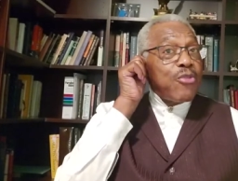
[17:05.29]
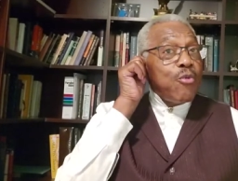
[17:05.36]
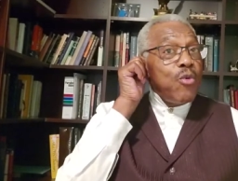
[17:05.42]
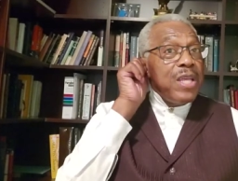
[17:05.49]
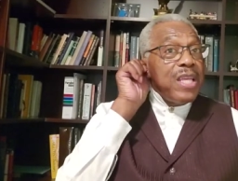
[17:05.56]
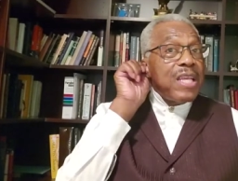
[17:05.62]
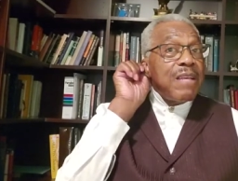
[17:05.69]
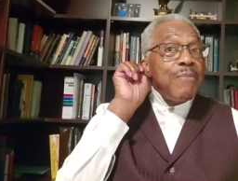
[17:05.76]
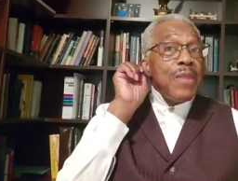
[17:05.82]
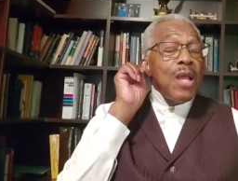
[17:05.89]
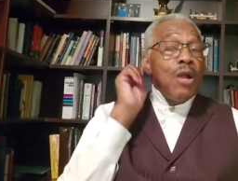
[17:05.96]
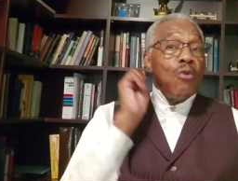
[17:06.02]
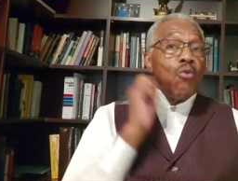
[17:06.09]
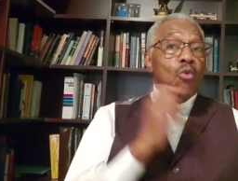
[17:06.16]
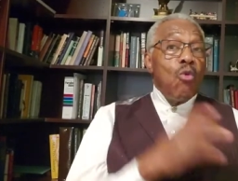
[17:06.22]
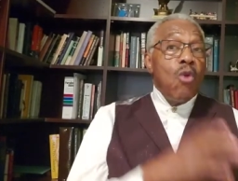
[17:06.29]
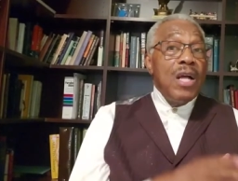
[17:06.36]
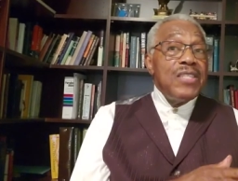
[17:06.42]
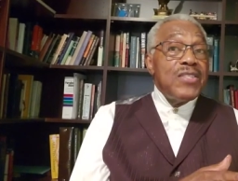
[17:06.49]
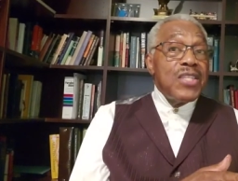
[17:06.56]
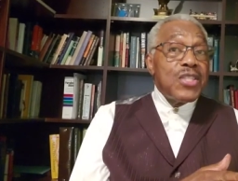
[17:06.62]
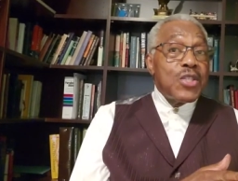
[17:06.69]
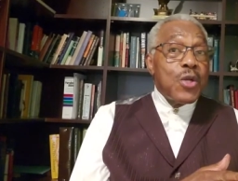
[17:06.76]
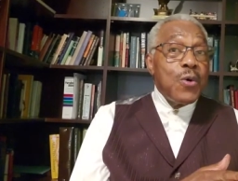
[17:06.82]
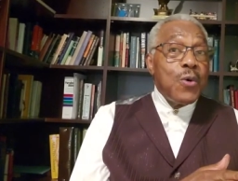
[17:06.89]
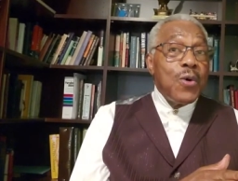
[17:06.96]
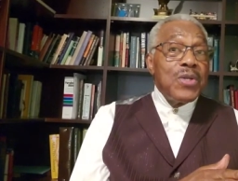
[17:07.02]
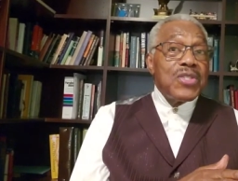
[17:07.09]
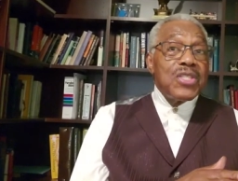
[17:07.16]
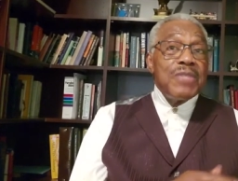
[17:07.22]
week runs its
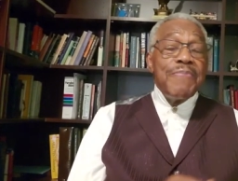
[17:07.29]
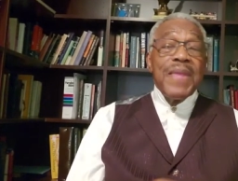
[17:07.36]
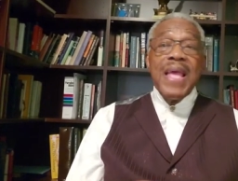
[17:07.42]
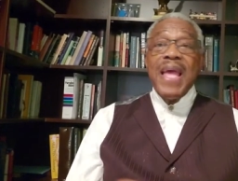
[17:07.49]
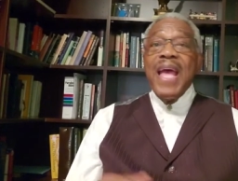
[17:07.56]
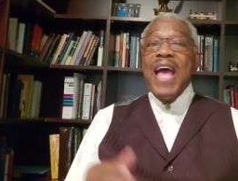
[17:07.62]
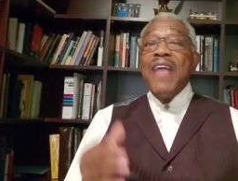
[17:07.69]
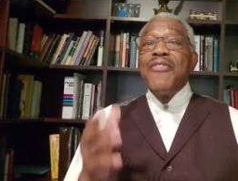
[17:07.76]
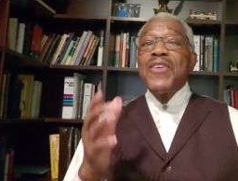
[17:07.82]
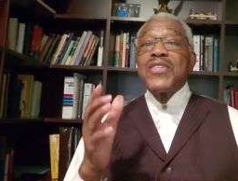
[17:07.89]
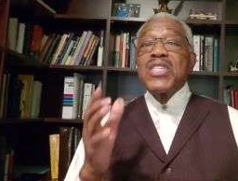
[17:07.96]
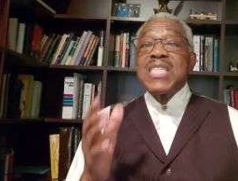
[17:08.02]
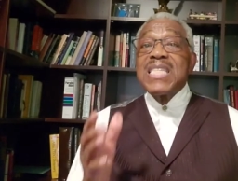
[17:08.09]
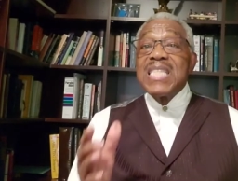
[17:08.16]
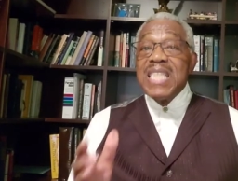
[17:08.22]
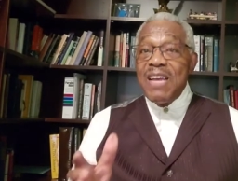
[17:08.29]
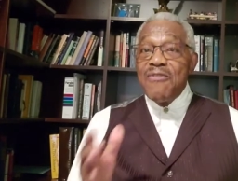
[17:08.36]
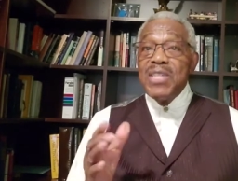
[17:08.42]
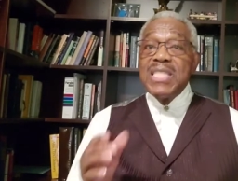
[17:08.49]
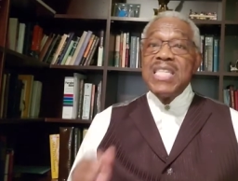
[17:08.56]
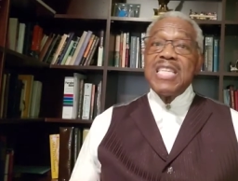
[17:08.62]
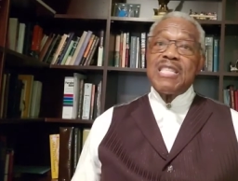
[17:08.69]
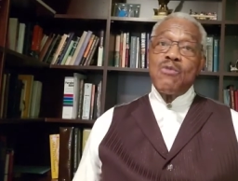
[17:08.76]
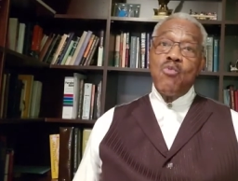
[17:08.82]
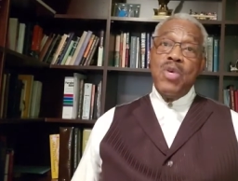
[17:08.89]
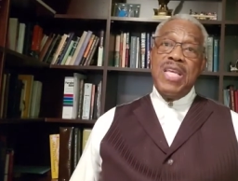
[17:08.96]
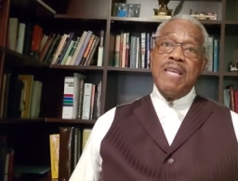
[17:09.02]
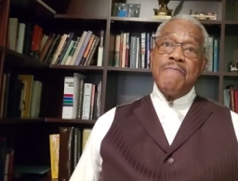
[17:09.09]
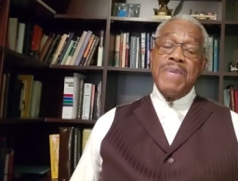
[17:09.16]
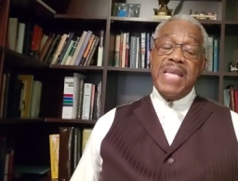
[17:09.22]
course and the 70th
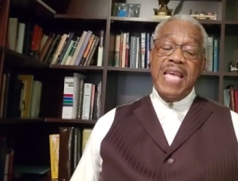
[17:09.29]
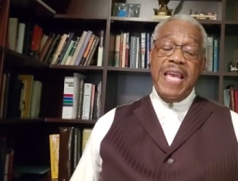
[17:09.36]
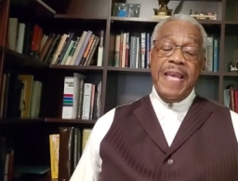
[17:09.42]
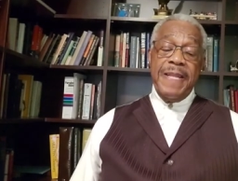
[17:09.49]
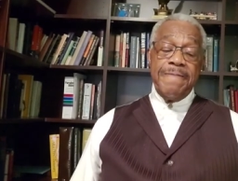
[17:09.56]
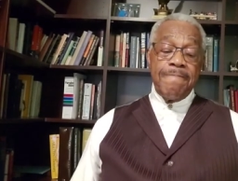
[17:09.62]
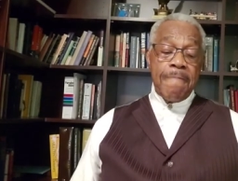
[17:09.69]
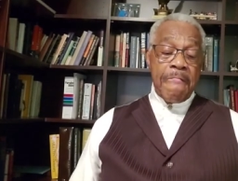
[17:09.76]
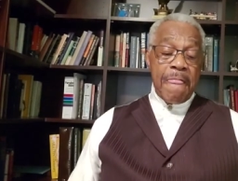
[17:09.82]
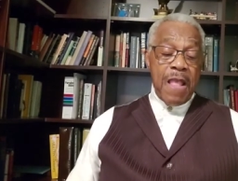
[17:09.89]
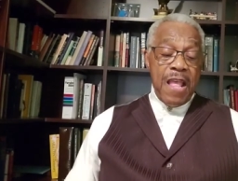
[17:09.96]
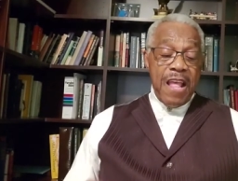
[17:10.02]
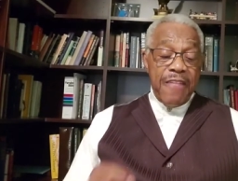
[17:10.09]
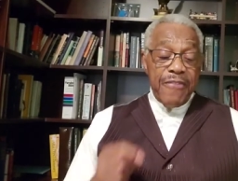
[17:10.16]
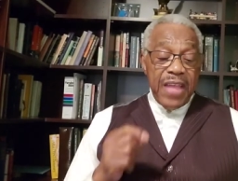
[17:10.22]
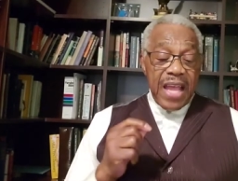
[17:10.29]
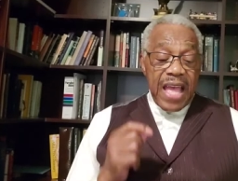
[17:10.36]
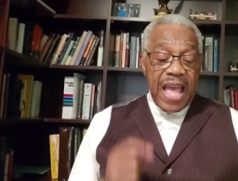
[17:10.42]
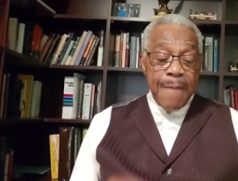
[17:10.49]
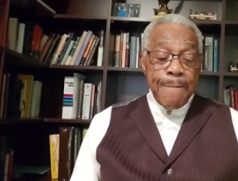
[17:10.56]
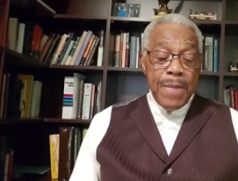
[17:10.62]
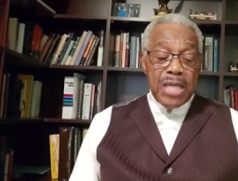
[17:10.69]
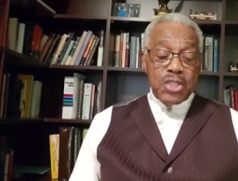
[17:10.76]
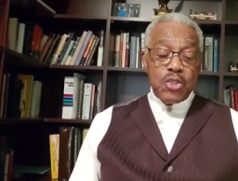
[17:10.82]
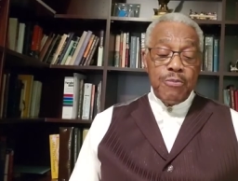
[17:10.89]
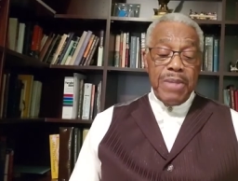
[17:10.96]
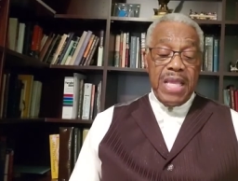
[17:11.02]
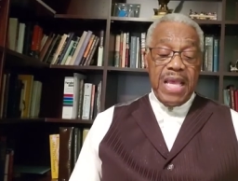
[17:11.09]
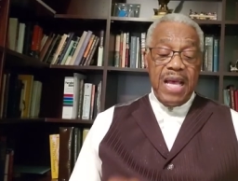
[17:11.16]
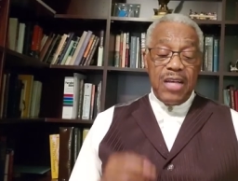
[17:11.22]
week began, there must
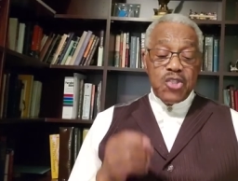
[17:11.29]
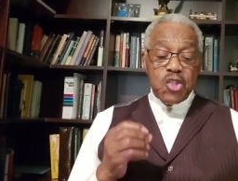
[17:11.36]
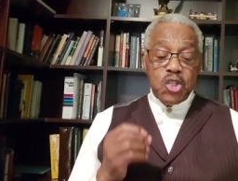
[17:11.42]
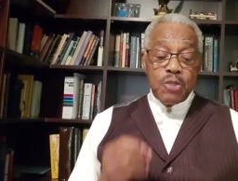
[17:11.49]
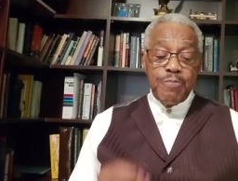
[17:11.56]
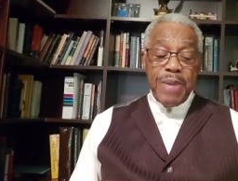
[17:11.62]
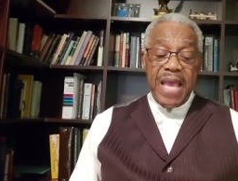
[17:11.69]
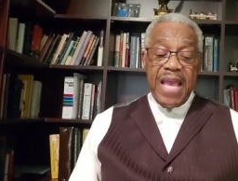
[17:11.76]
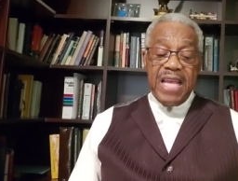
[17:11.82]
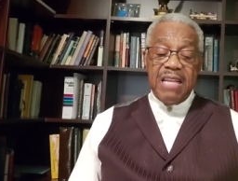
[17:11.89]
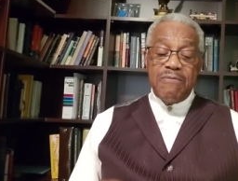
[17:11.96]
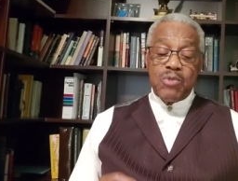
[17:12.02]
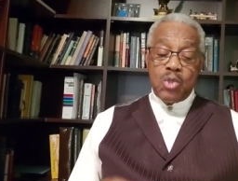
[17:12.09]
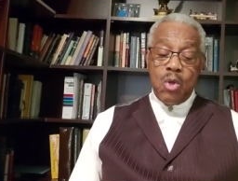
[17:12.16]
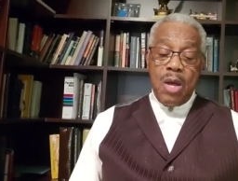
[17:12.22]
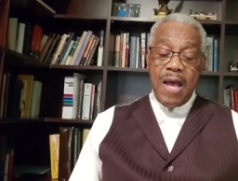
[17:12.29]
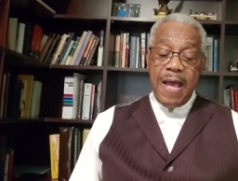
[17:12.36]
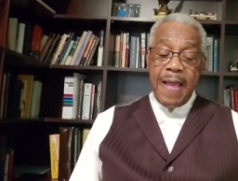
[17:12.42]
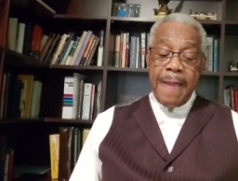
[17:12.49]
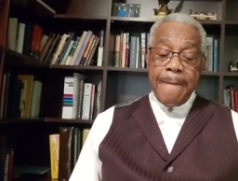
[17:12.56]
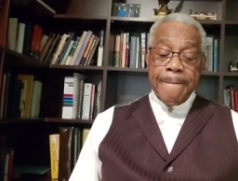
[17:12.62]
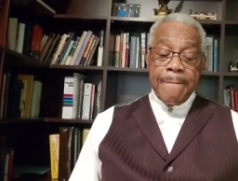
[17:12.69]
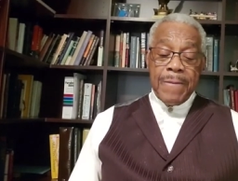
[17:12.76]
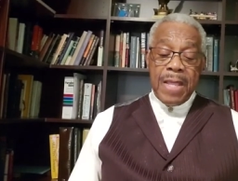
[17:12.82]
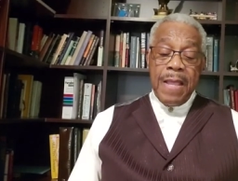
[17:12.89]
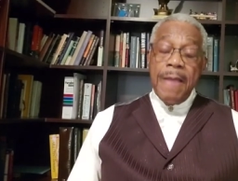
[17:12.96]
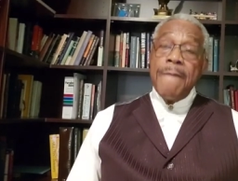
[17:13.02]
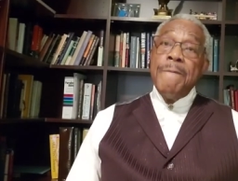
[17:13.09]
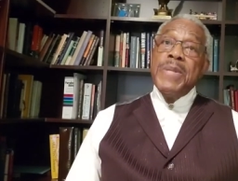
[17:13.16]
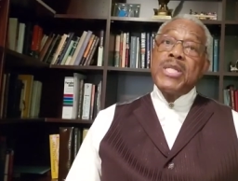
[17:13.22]
be a span of time
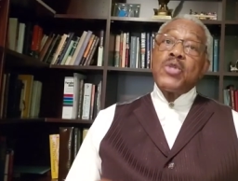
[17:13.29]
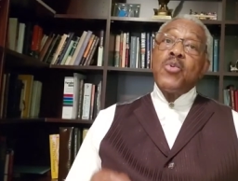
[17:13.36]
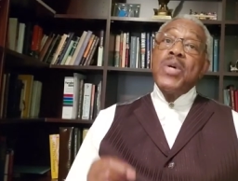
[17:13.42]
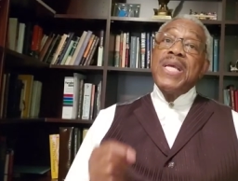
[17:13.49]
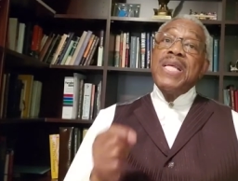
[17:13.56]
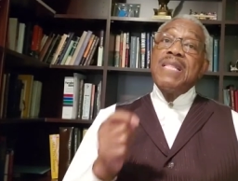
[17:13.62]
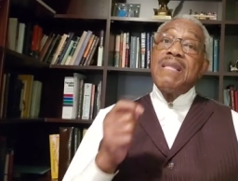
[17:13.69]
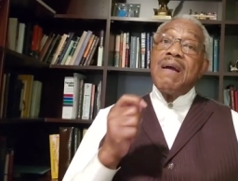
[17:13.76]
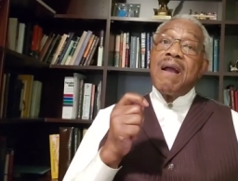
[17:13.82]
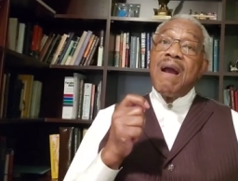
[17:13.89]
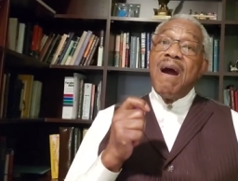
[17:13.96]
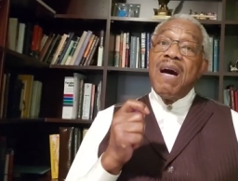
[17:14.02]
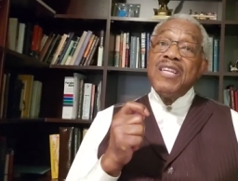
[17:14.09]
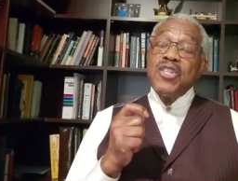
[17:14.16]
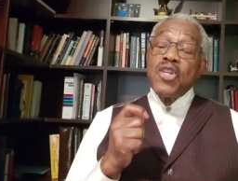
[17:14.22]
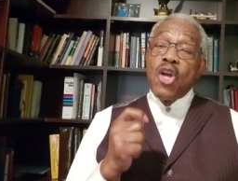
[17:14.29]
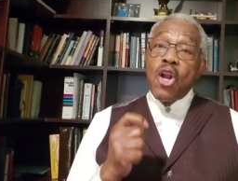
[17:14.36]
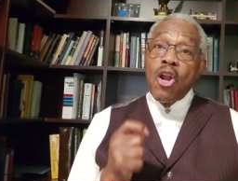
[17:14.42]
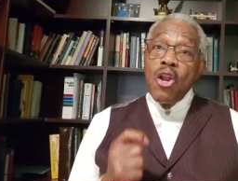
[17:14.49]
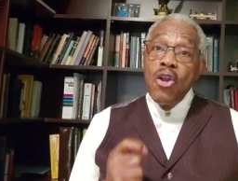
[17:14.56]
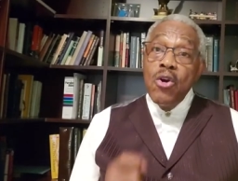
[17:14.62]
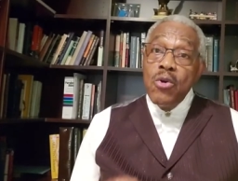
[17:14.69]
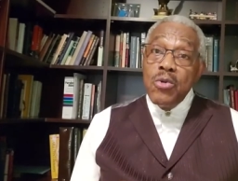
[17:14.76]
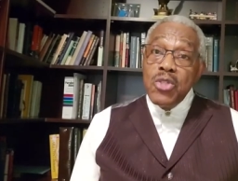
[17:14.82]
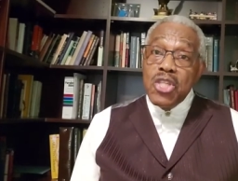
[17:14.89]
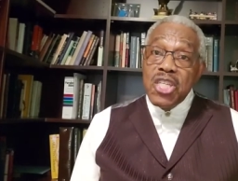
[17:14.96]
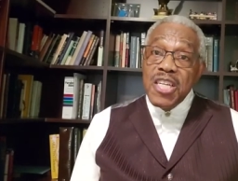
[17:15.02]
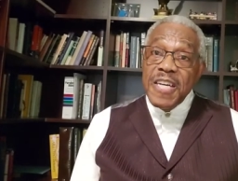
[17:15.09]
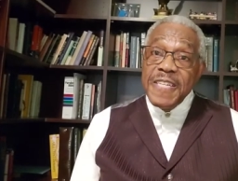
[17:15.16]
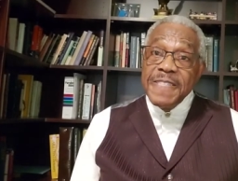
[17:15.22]
between the
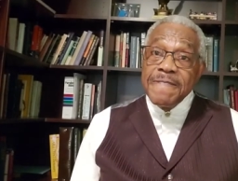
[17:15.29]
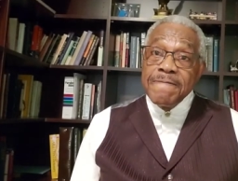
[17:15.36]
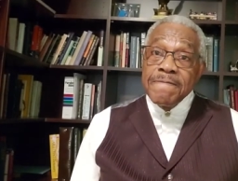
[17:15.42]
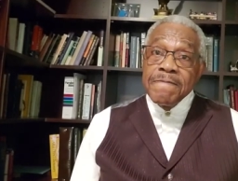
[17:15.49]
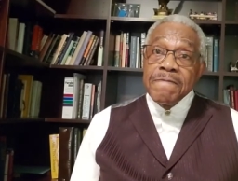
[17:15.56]
conclusion